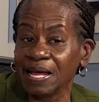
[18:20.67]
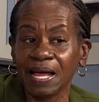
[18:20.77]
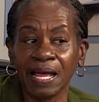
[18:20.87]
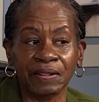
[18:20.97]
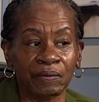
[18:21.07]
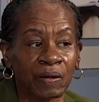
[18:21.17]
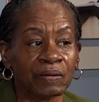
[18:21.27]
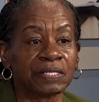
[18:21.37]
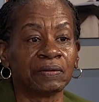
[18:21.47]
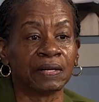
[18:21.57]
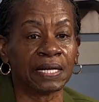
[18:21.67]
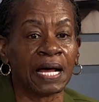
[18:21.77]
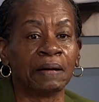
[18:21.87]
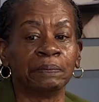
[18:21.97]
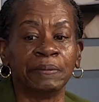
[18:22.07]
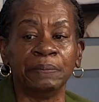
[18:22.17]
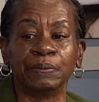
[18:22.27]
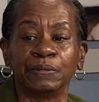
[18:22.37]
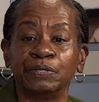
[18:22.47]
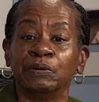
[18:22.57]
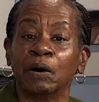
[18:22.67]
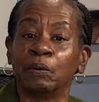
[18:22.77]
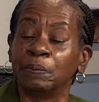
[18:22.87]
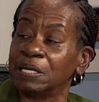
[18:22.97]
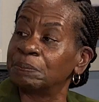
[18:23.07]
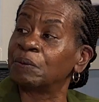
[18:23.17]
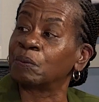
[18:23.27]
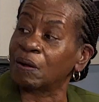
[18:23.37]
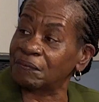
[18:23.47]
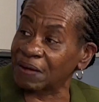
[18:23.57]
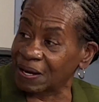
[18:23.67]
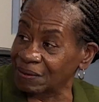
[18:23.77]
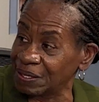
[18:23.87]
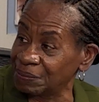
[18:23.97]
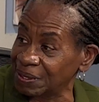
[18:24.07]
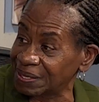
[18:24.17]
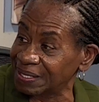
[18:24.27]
And they're also allowing people to open up a Roth IRA with it,